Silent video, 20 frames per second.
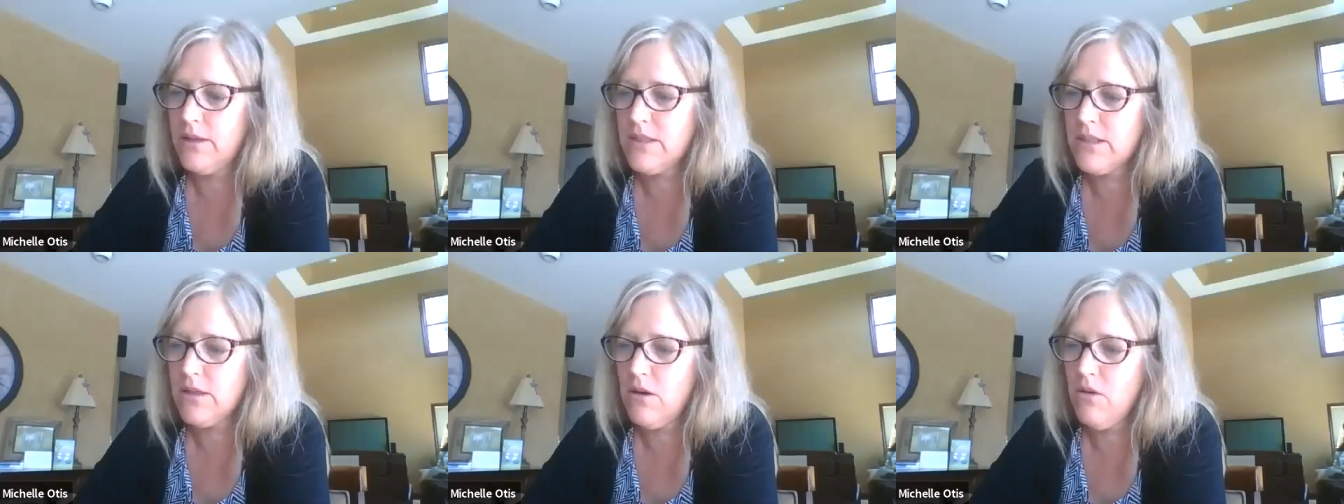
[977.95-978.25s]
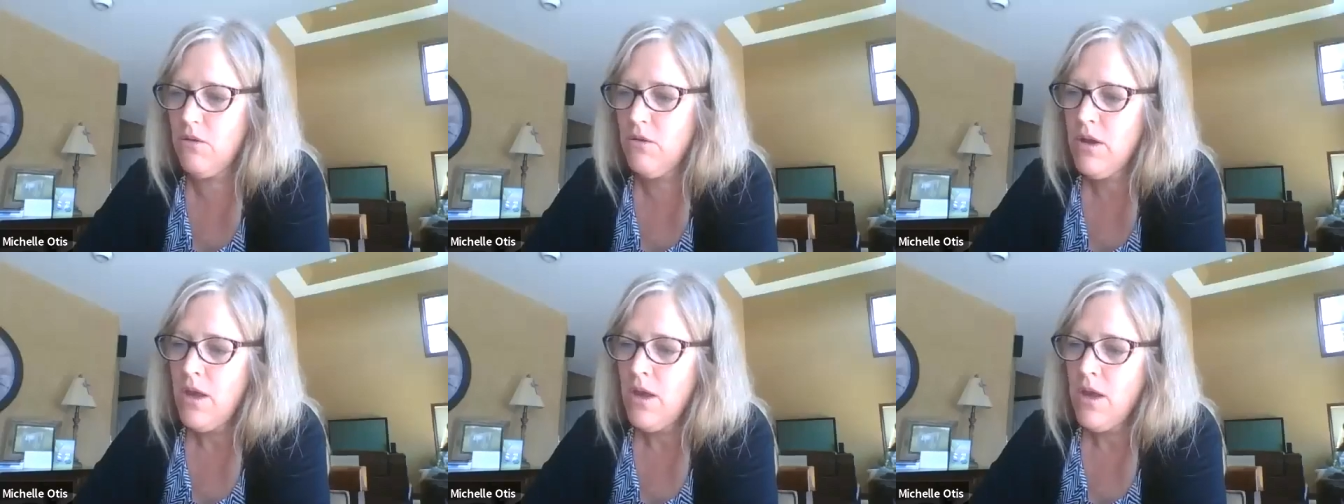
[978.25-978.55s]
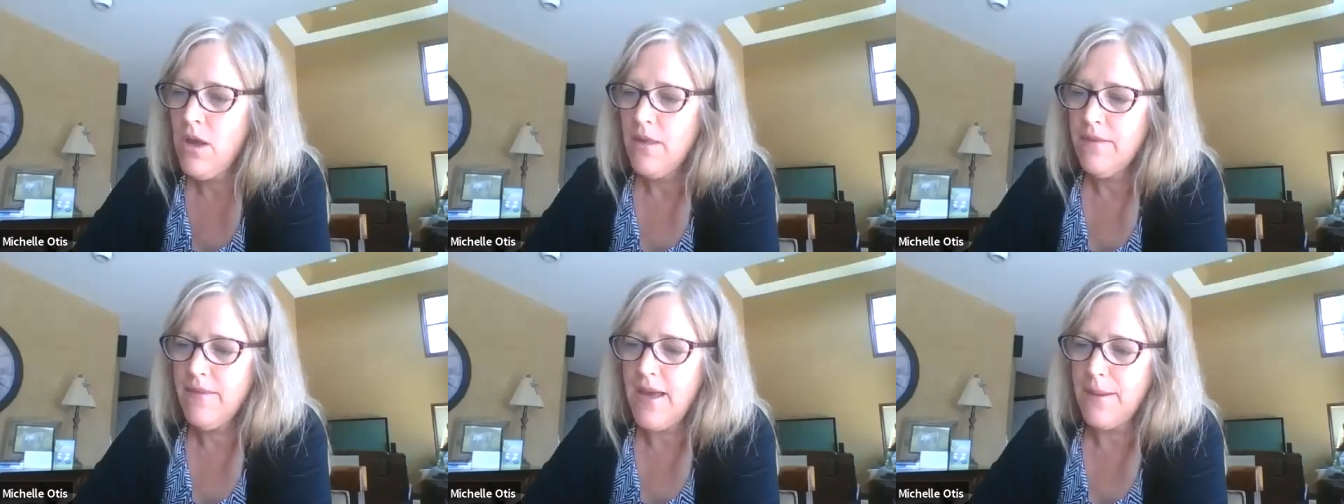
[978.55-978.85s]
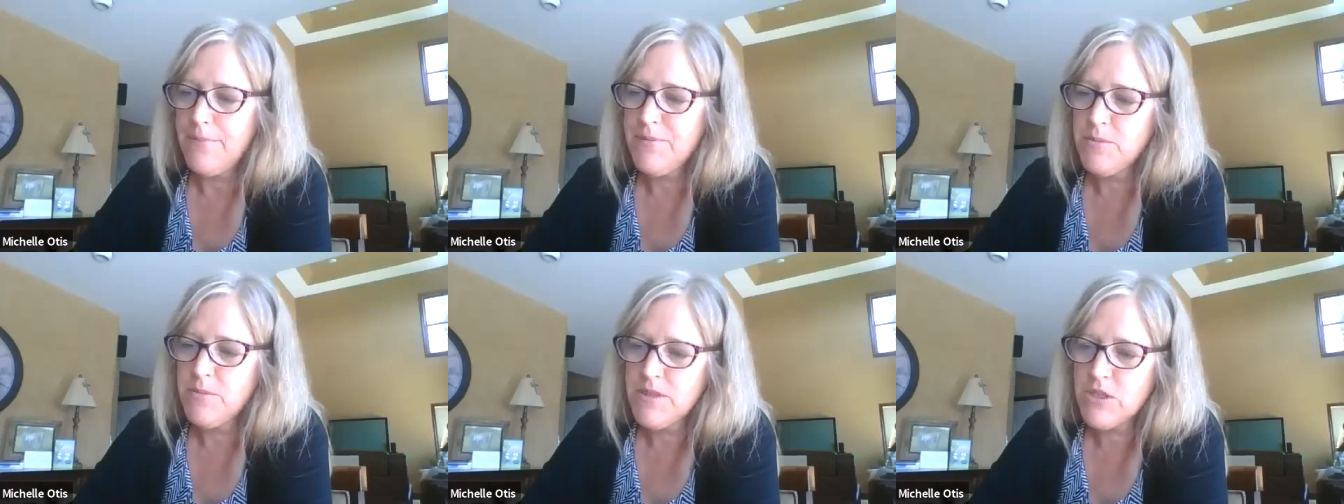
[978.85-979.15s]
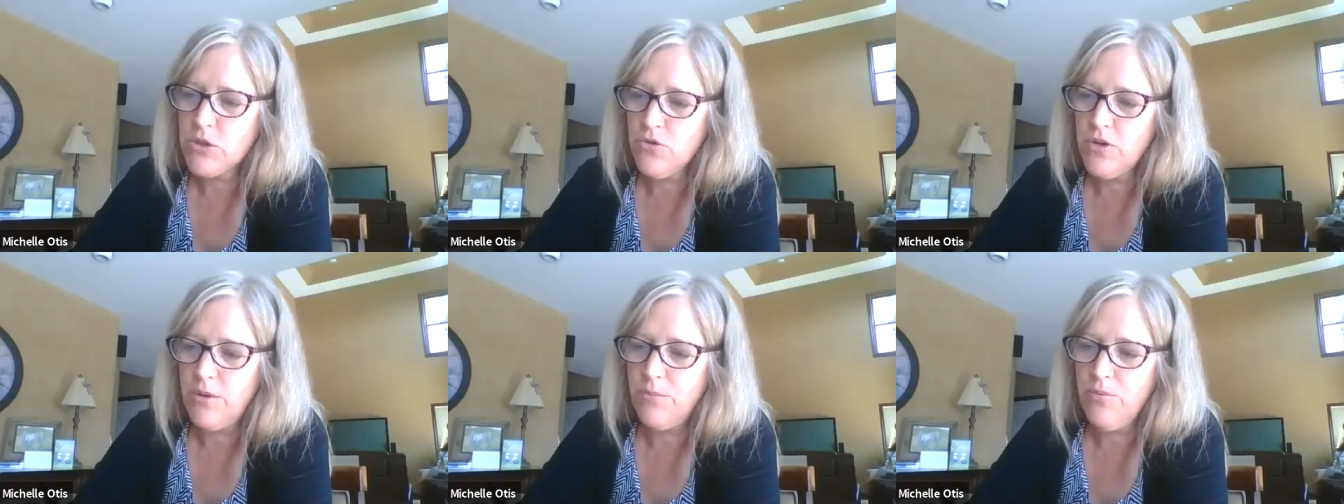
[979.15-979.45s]
So the
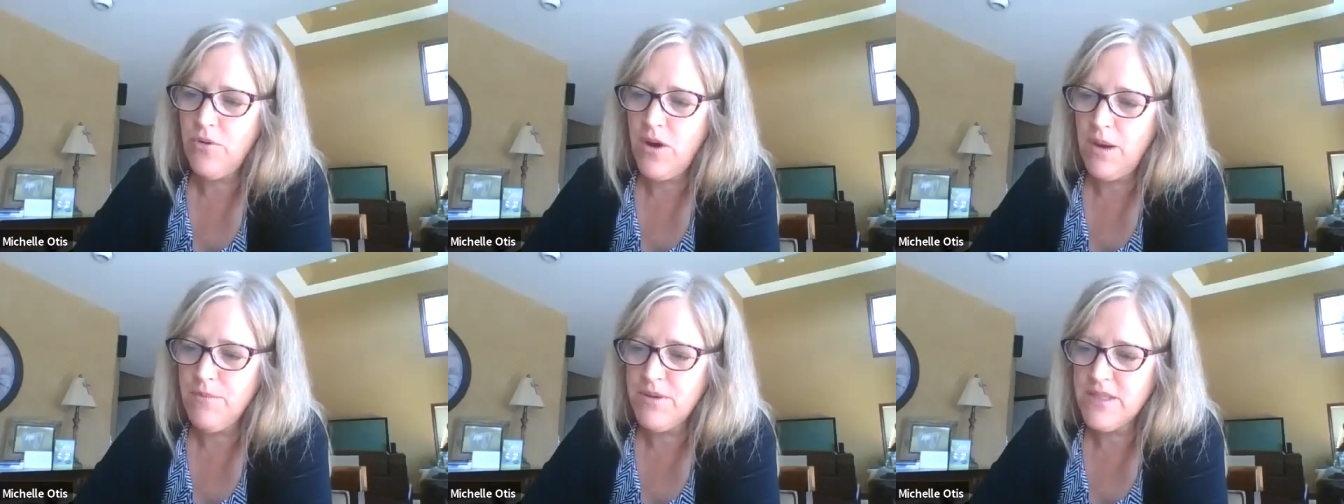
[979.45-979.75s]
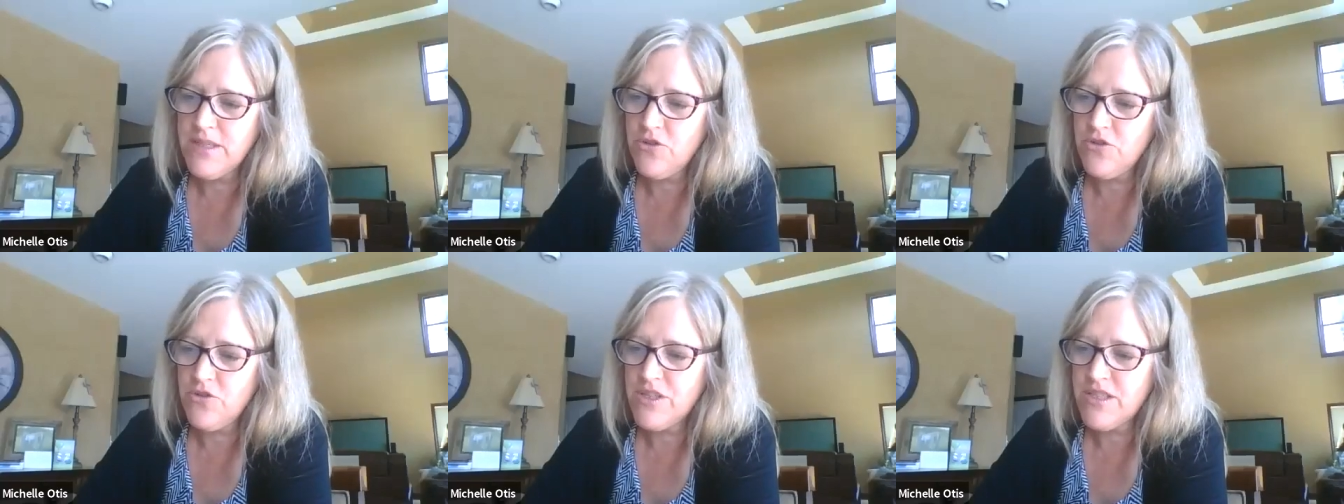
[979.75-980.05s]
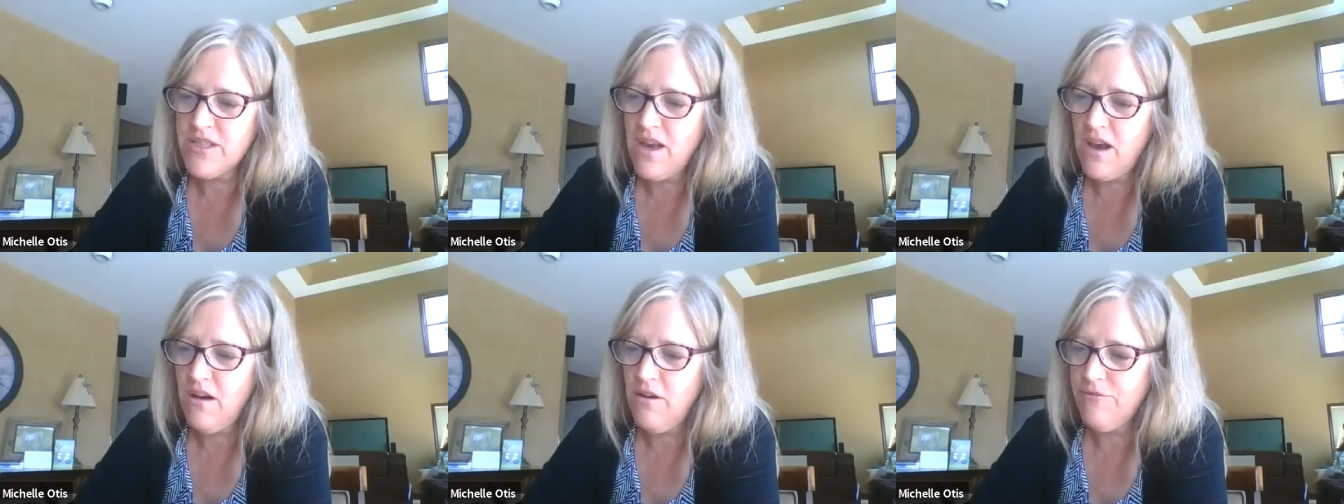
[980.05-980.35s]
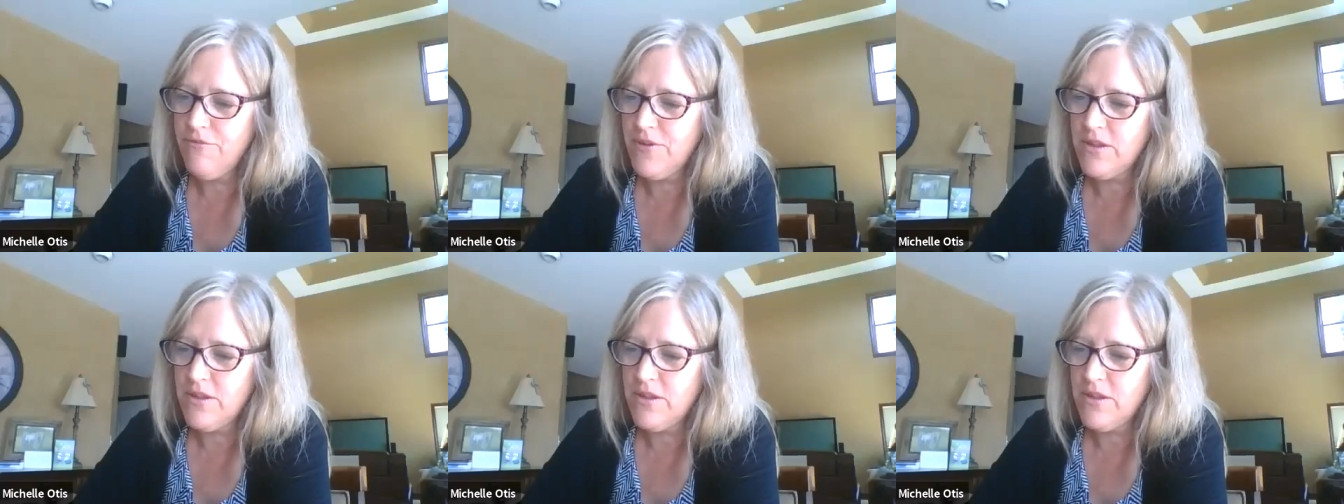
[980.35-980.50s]
Optimist Creed: promise yourself,